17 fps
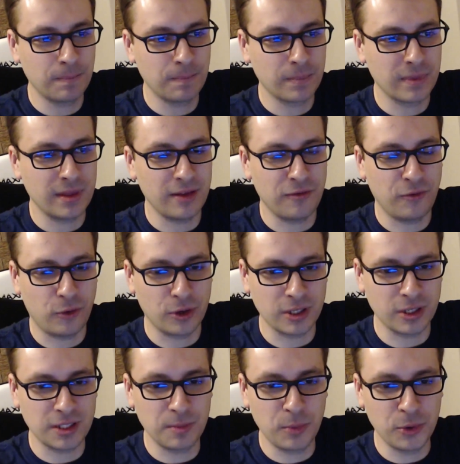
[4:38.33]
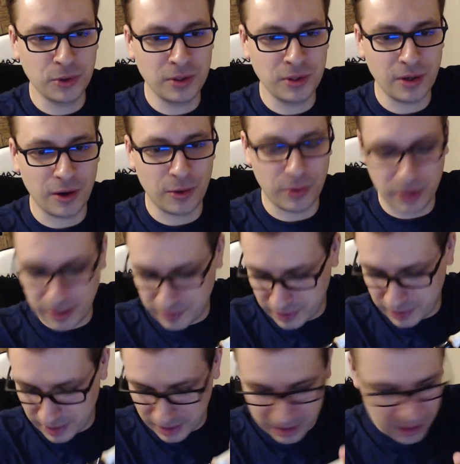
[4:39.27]
fork spoon or whatever
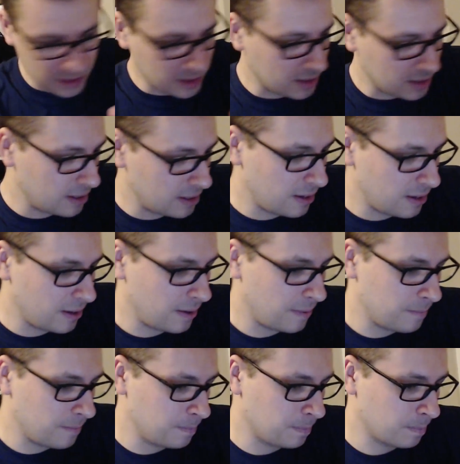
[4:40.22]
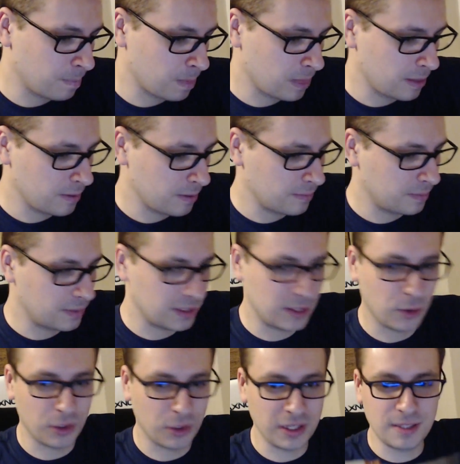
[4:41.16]
it is,
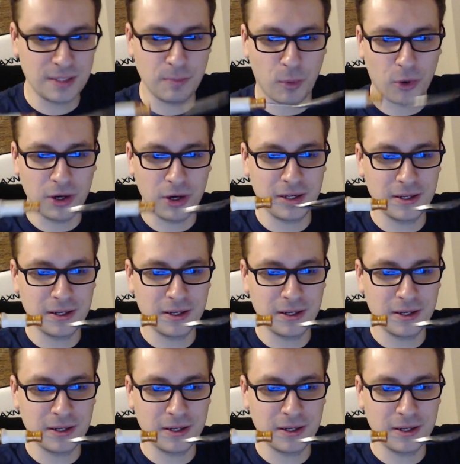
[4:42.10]
Sonic Spork,